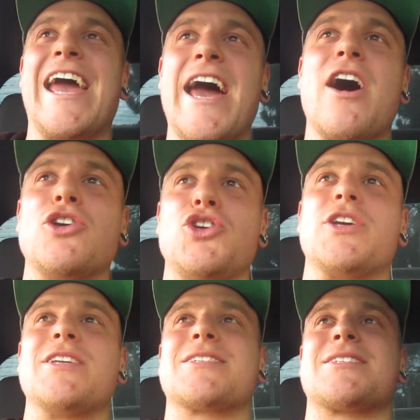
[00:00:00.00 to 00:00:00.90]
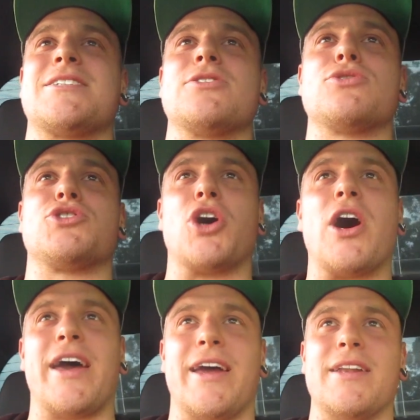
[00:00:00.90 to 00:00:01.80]
how you can still
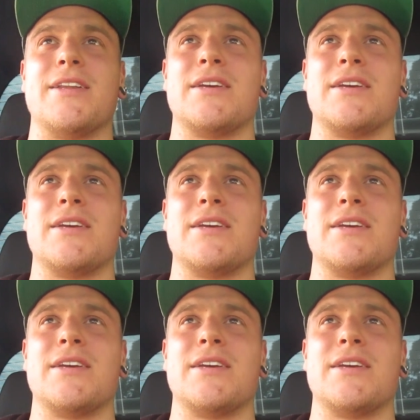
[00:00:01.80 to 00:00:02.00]
diet.